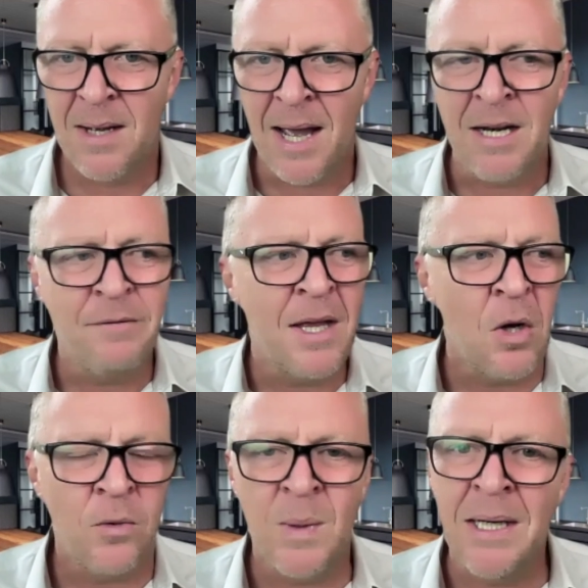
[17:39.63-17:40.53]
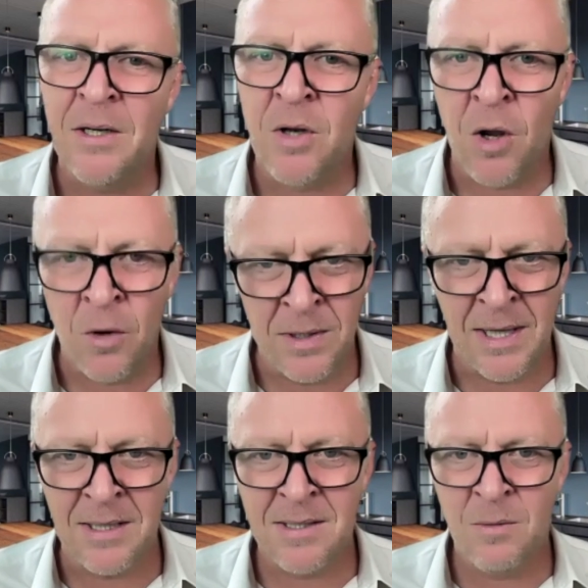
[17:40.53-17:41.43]
and if they're not really known
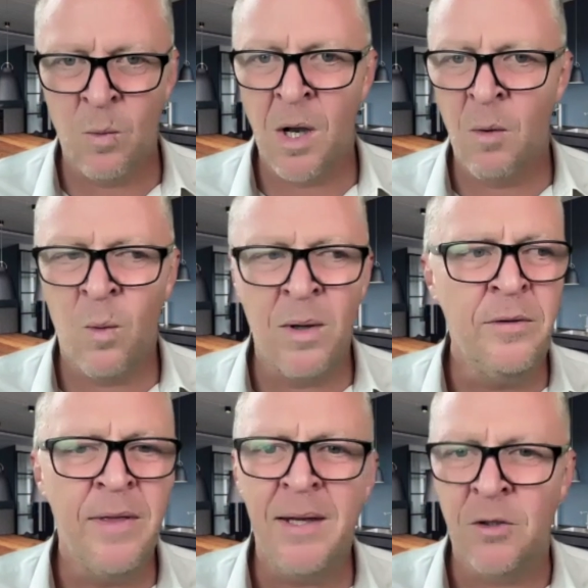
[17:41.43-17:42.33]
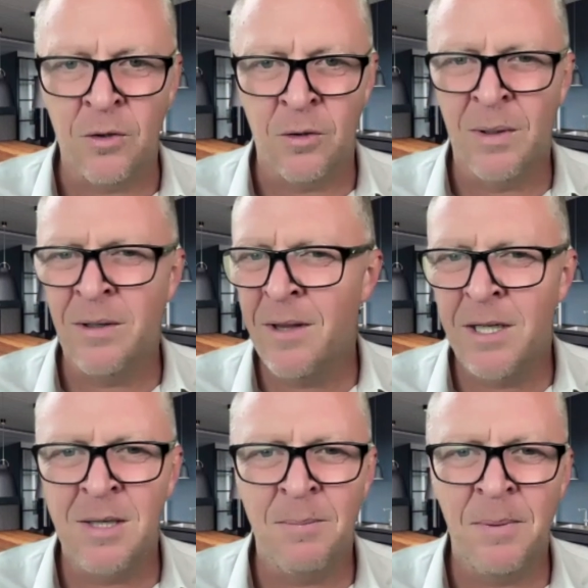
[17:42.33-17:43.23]
yet, what do they do? What are the
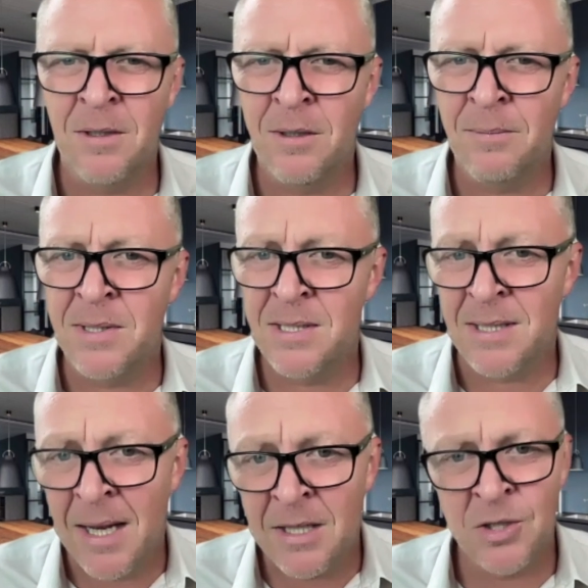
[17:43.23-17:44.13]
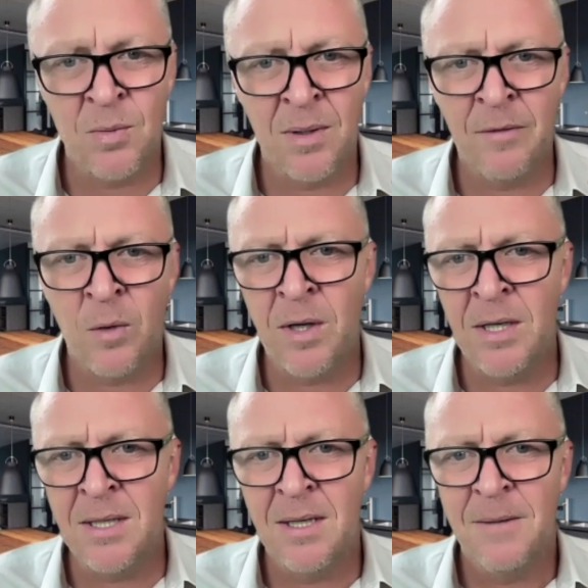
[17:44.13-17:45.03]
typical mistakes to avoid?